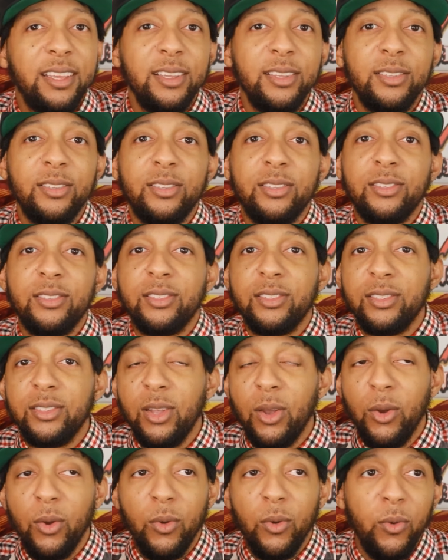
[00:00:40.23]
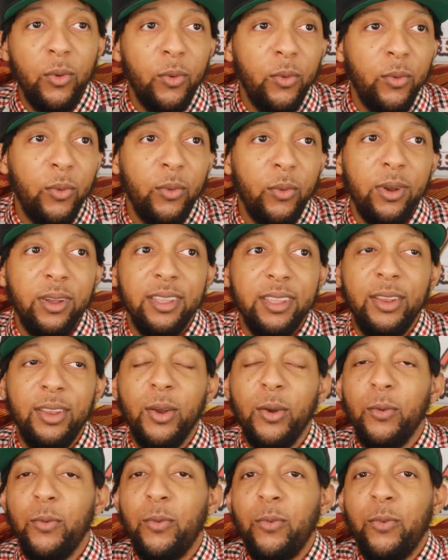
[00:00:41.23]
so,
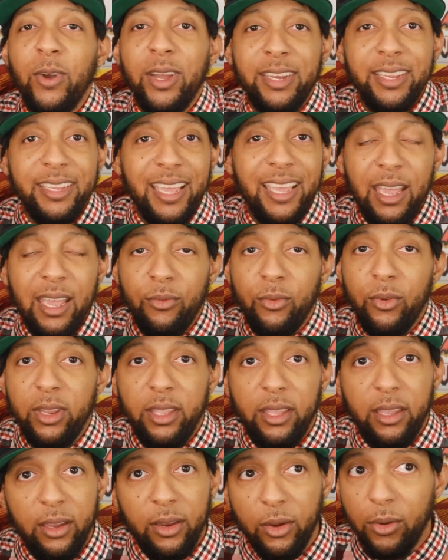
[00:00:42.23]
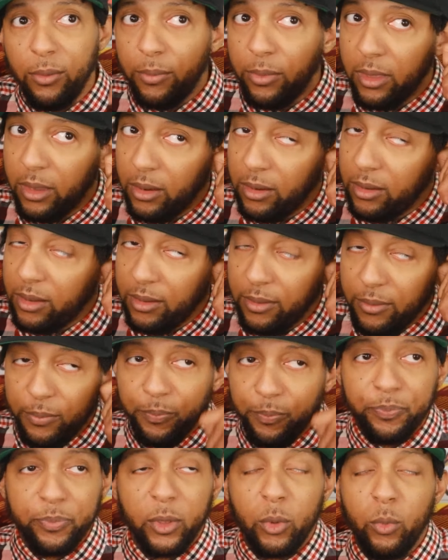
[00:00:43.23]
funny every year.
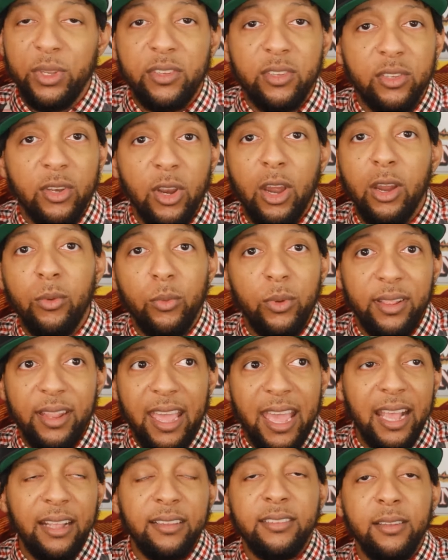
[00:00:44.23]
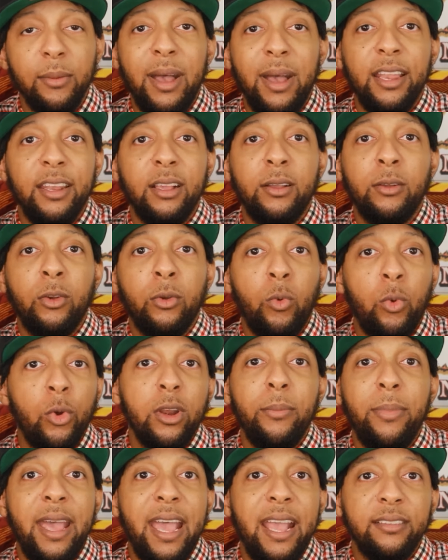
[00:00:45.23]
We start with X amount of
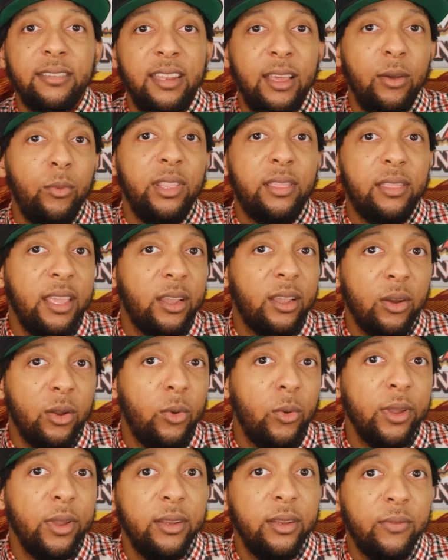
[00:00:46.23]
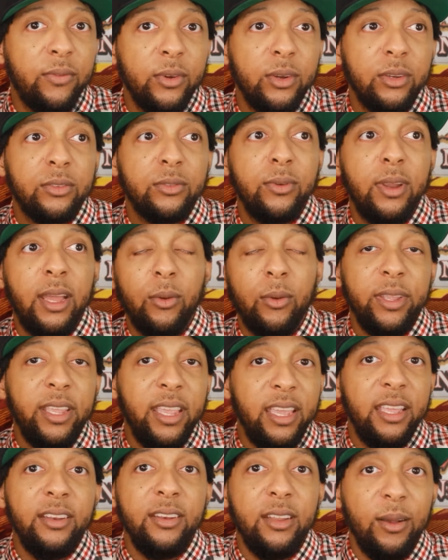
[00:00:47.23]
quarterbacks that we think are going in the first round. We
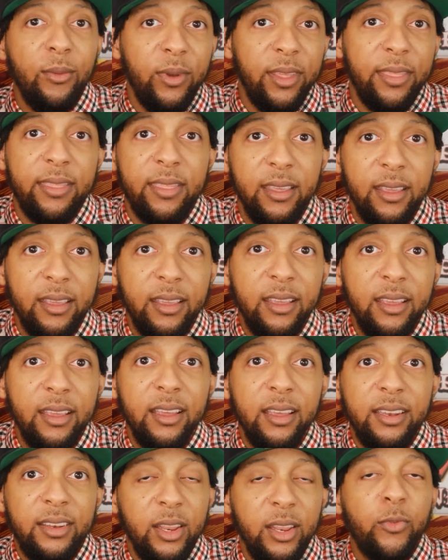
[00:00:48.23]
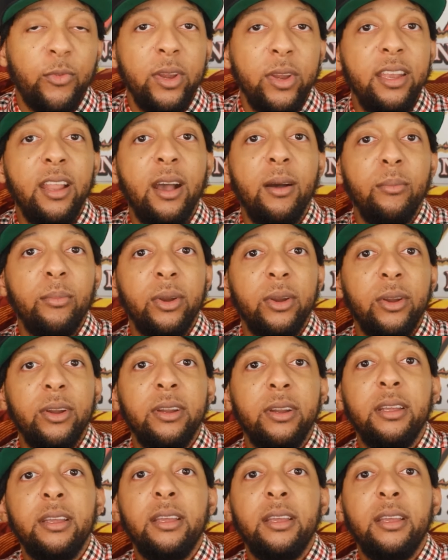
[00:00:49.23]
end up with a different number,